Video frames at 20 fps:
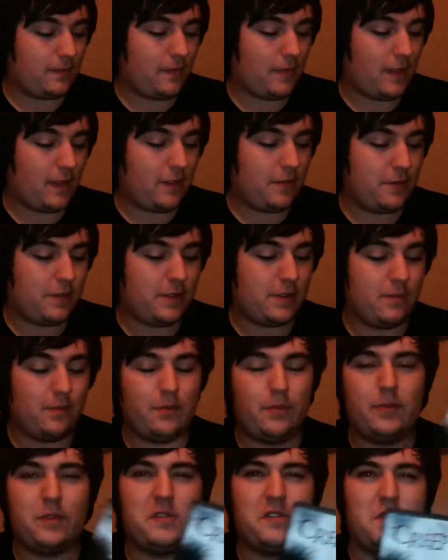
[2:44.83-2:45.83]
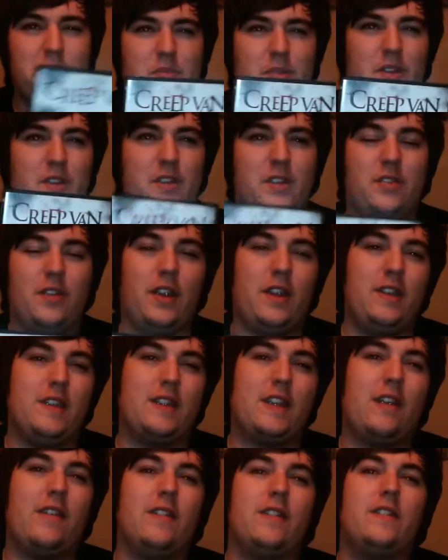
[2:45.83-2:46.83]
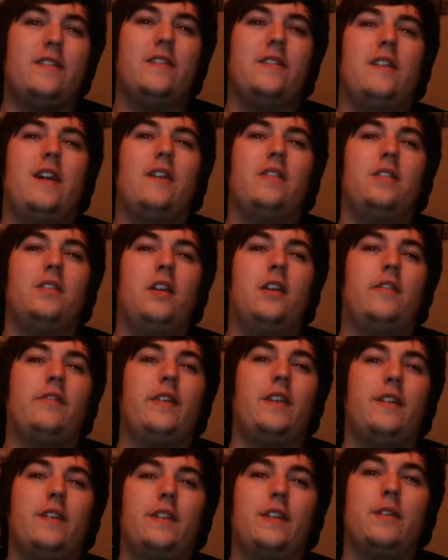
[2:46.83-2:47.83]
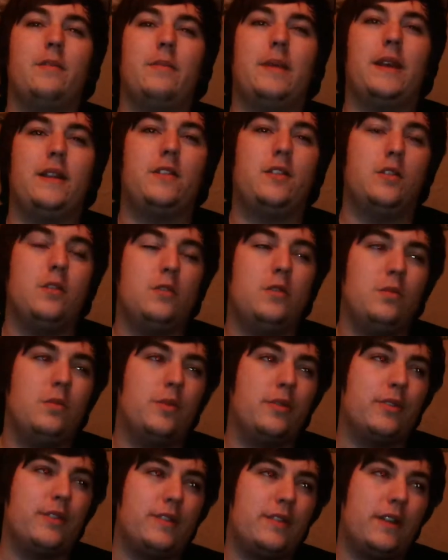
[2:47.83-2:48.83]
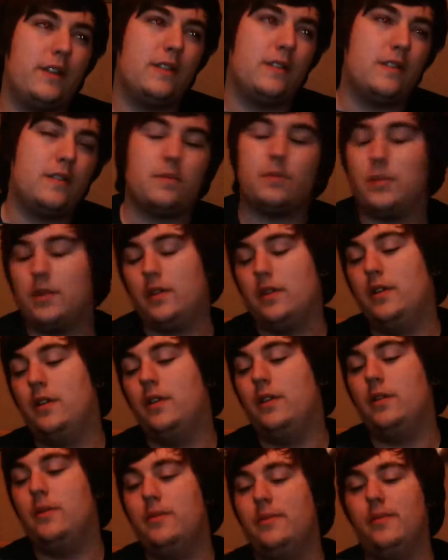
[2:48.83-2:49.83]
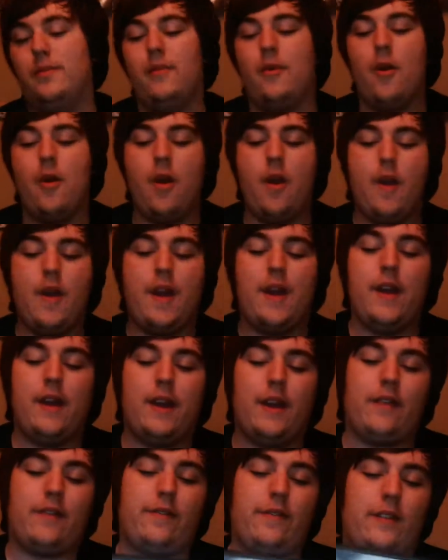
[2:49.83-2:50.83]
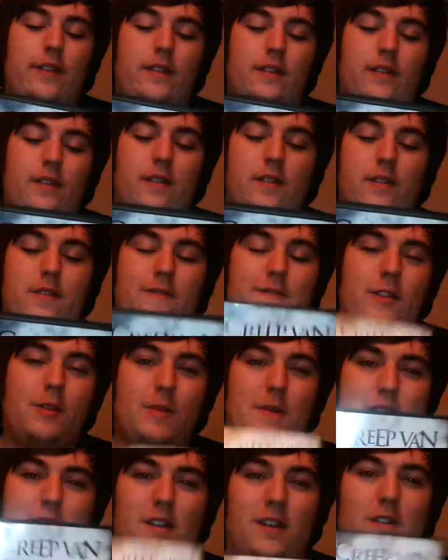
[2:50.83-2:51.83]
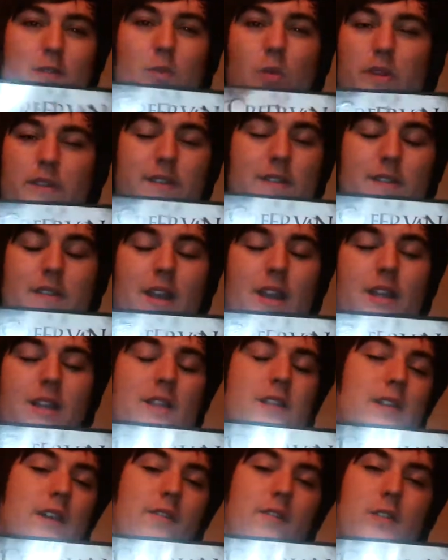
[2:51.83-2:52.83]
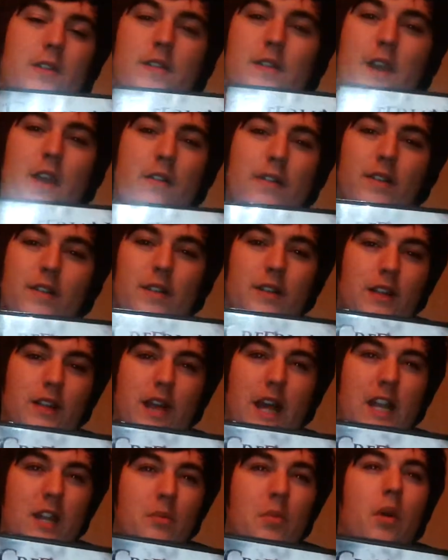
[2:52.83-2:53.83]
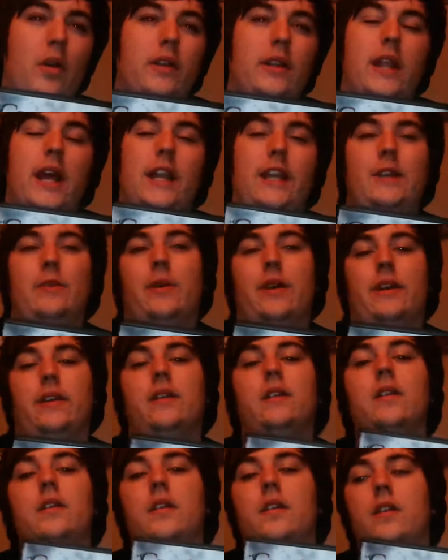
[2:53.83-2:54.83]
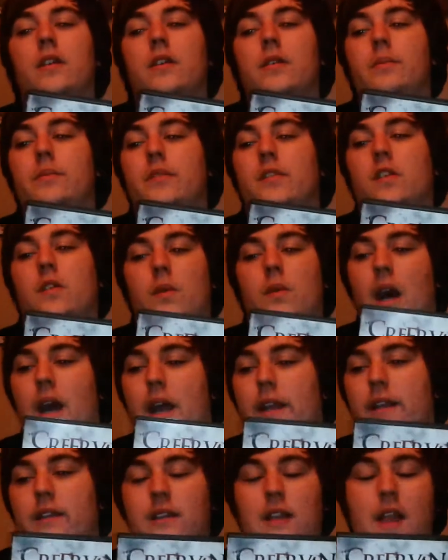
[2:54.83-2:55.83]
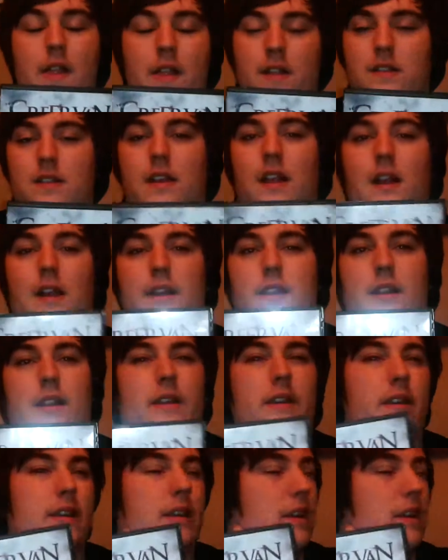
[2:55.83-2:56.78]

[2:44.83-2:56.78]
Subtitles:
there's some pretty strange characters in there, and a lot of things that didn't make too much sense. But I think the film itself wasn't taking itself too seriously at any point anyway, so I could let that slide. Like,